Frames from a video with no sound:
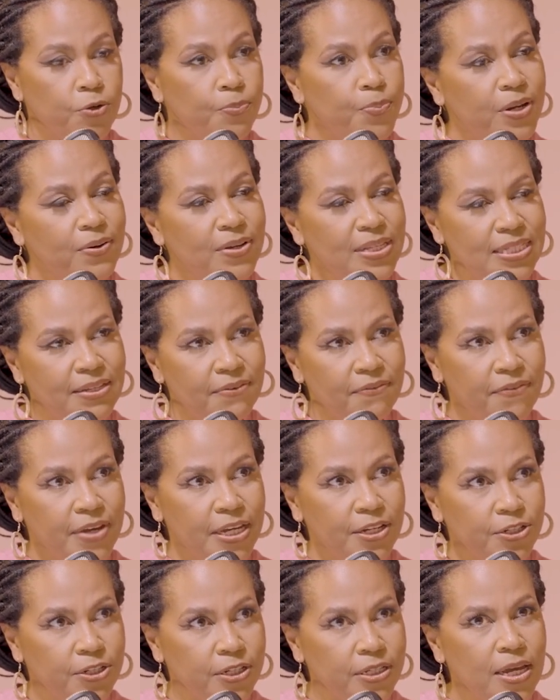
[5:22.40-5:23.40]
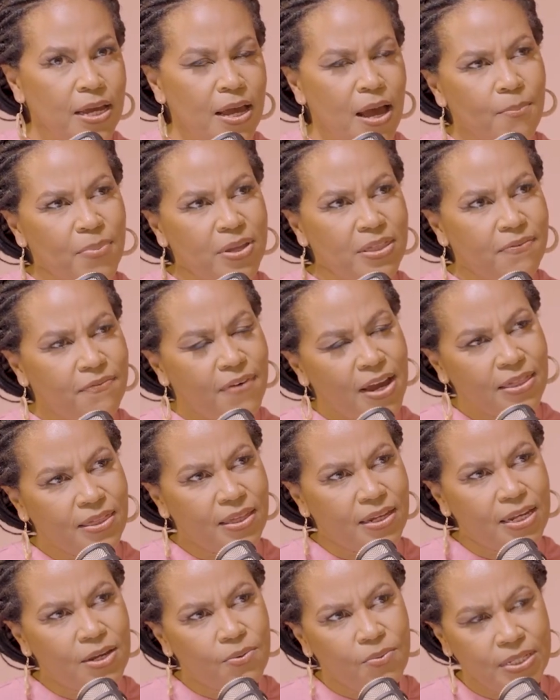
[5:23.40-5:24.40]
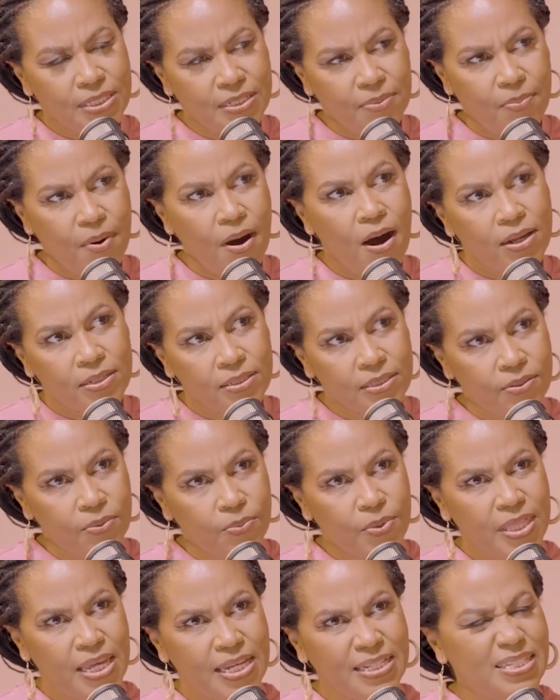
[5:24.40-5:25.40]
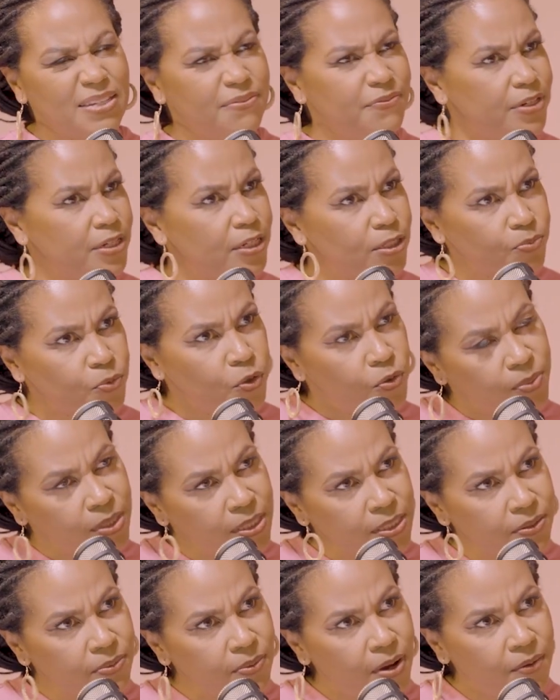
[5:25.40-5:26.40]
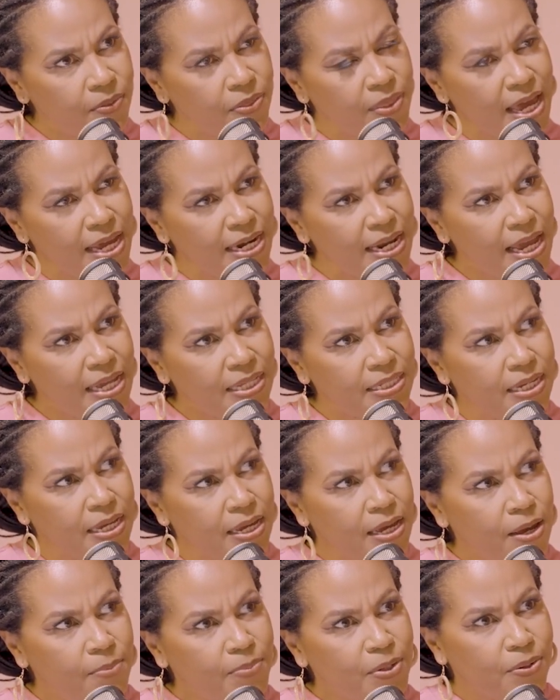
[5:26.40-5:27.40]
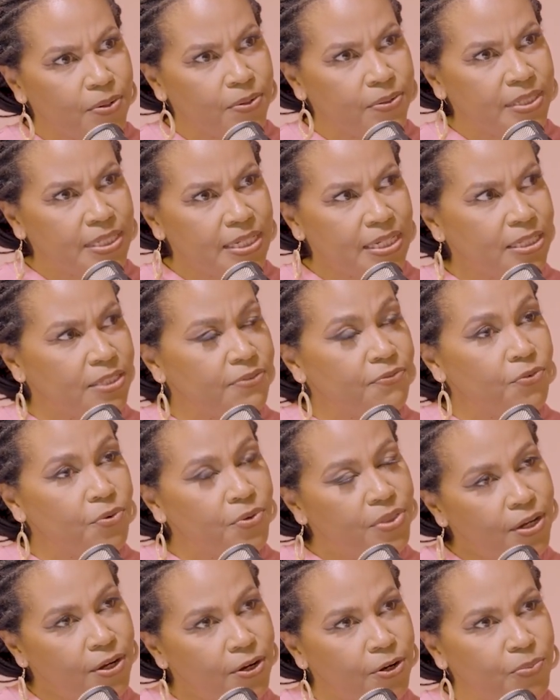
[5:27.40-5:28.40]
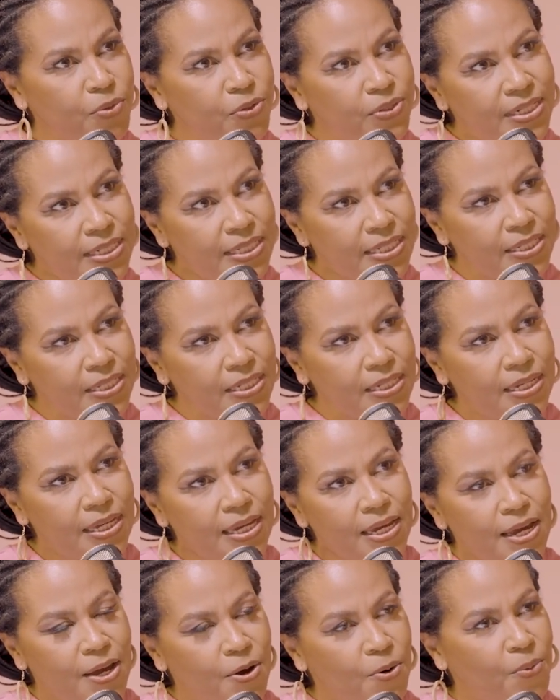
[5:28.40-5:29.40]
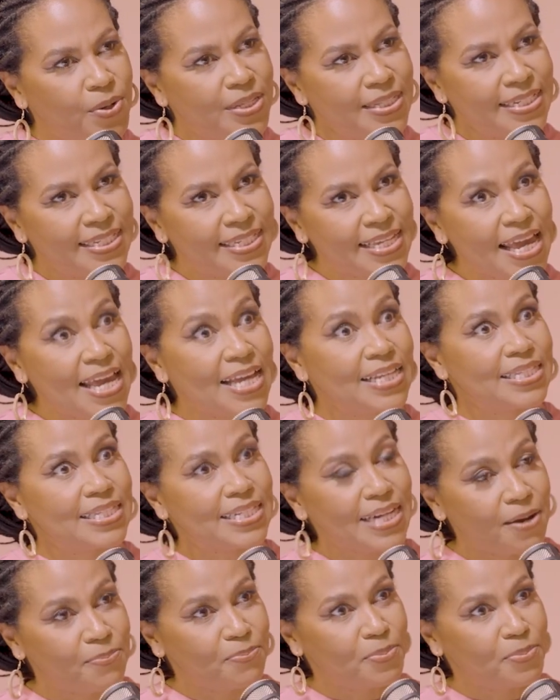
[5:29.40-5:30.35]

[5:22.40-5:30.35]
parents' affection, but the fact that he was a pastor, were there difficult moments around that? And because he's for the community, was it extra